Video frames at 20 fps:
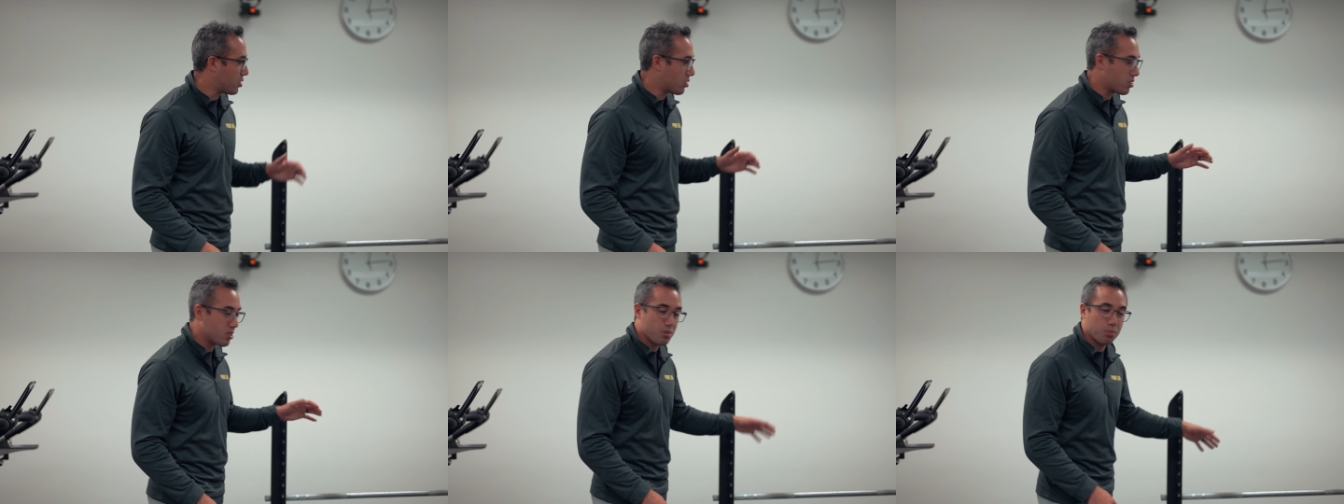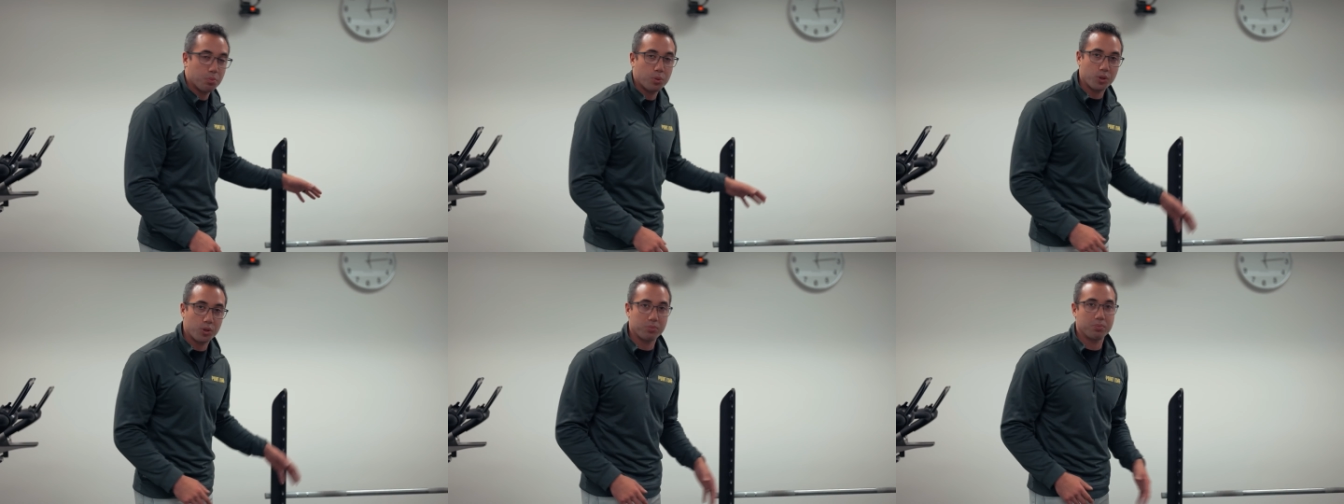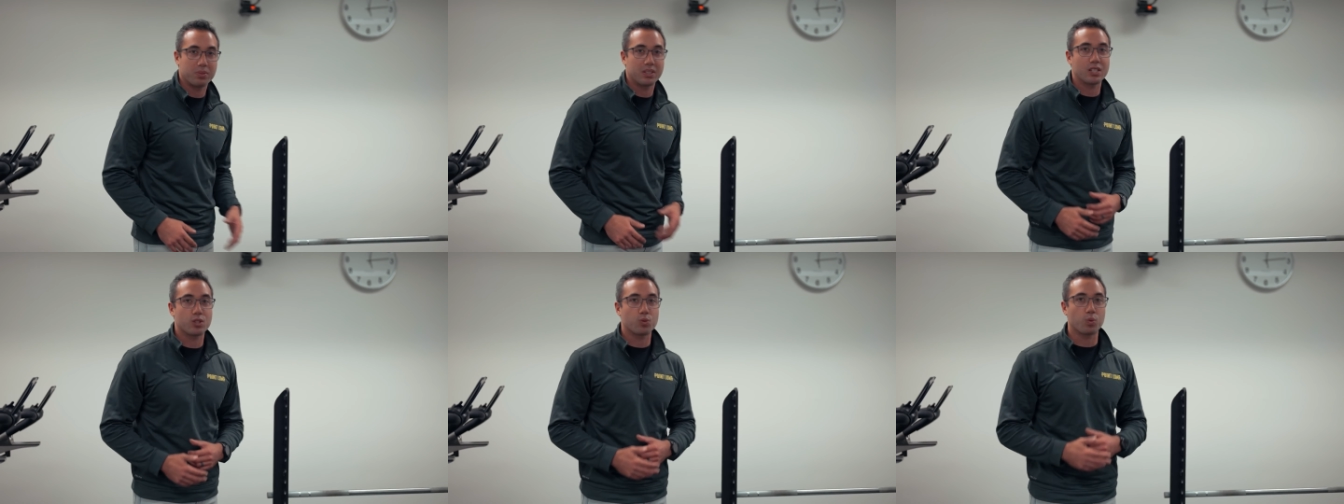This is
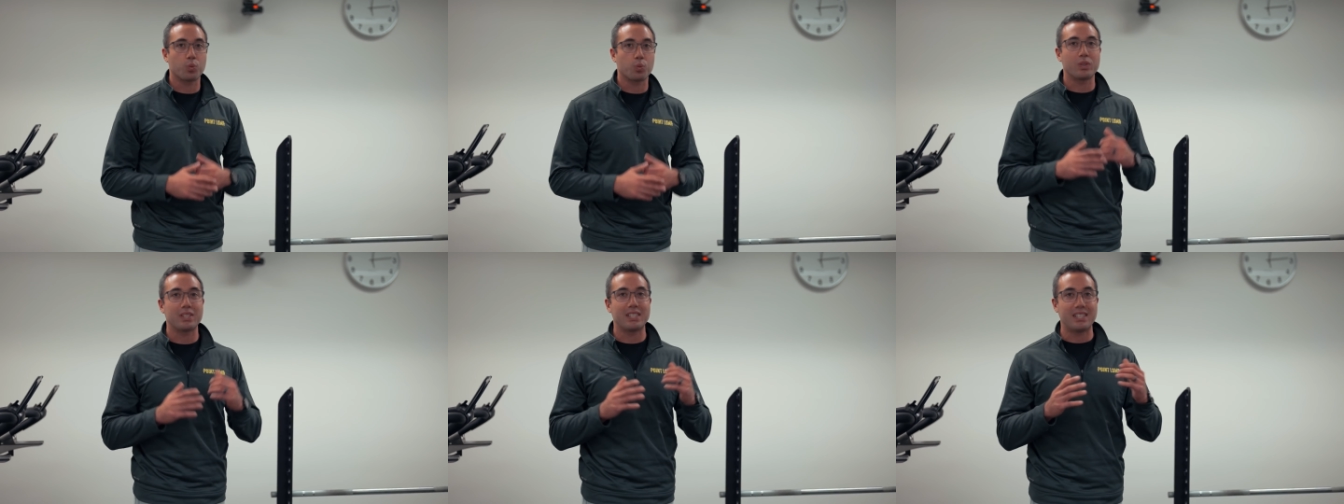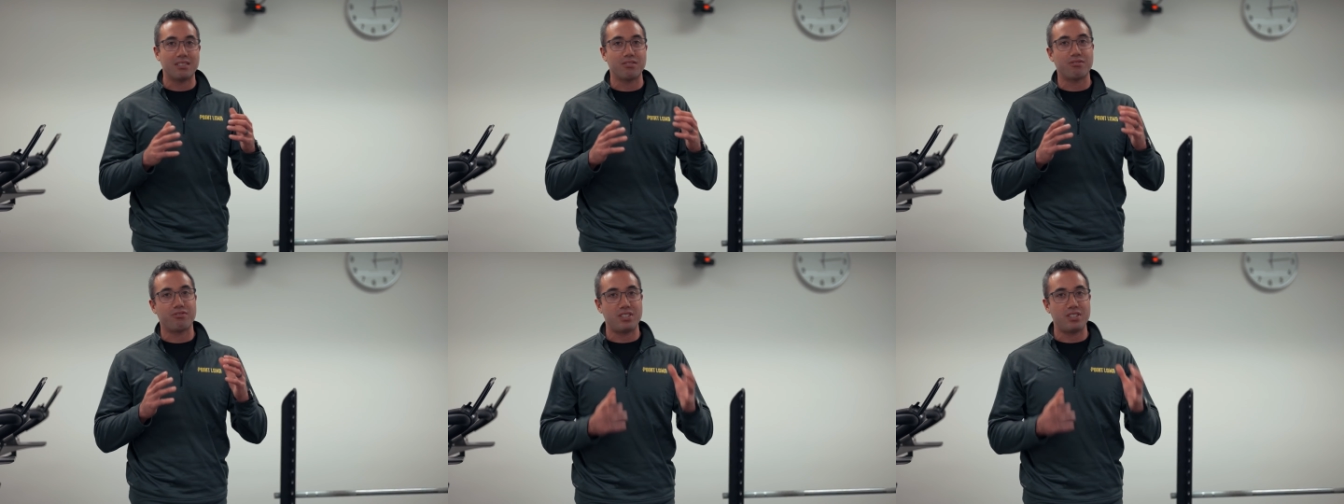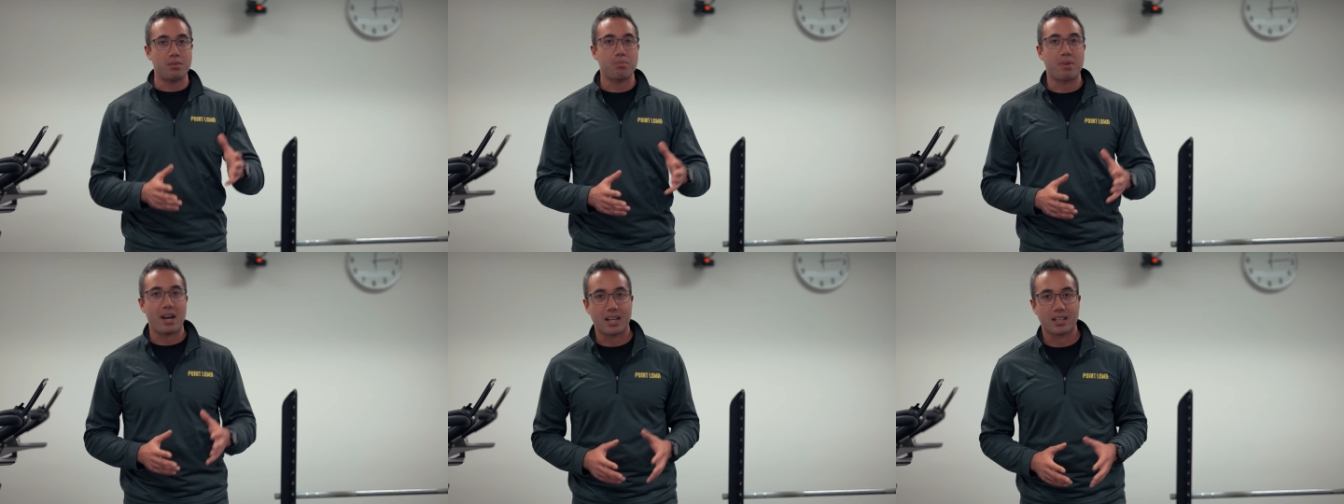important because when we give
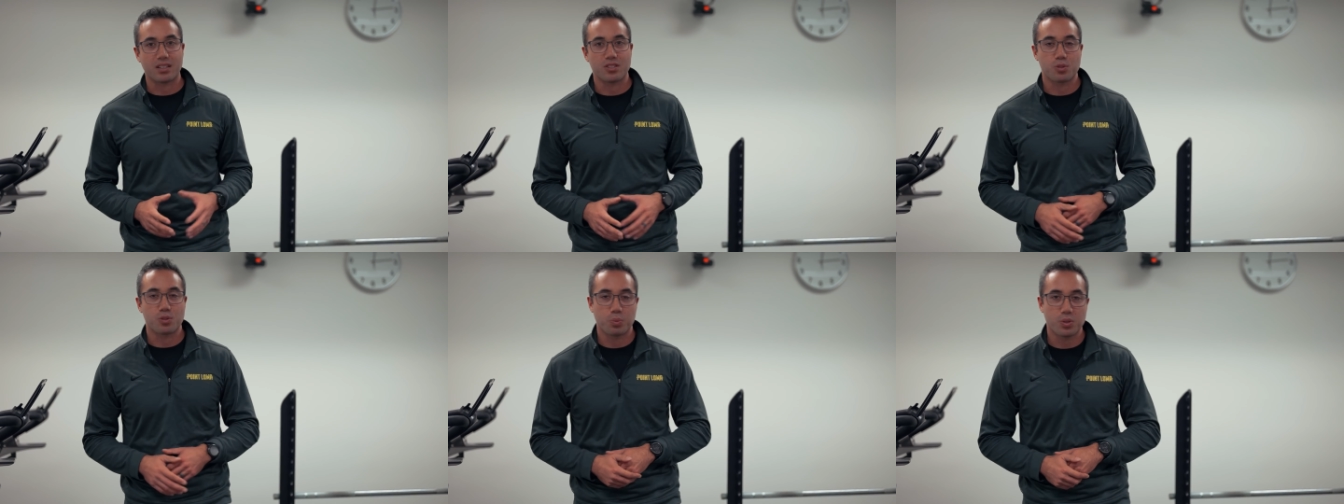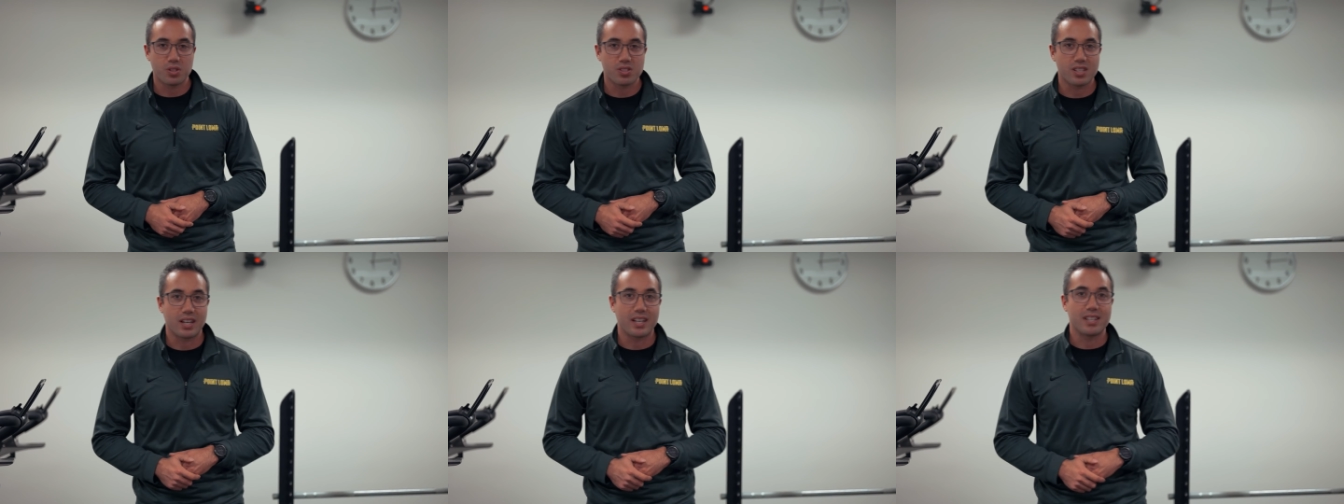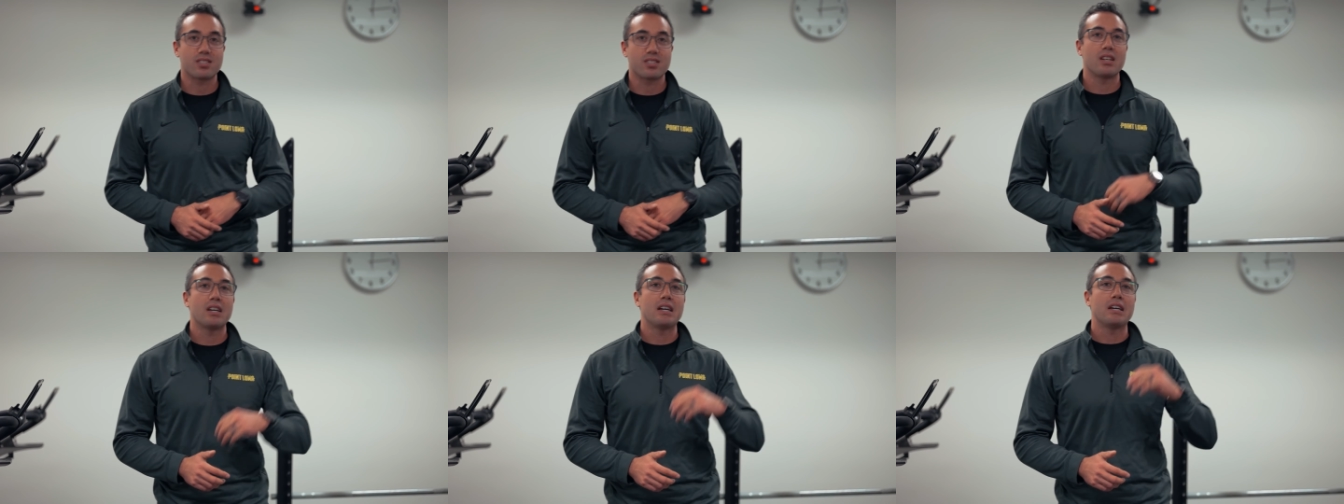feedback in sports
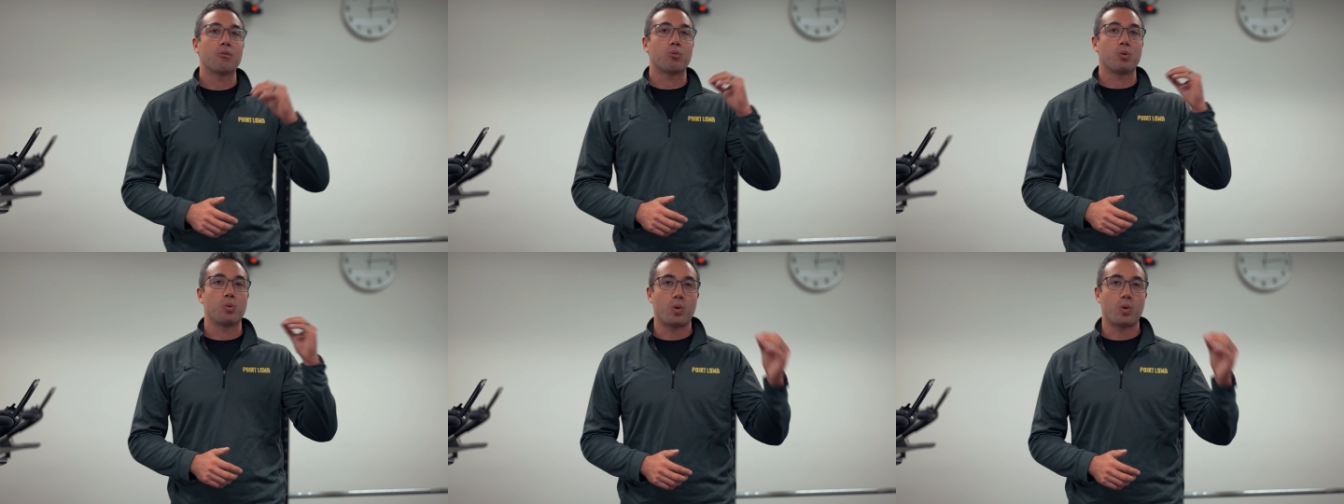science,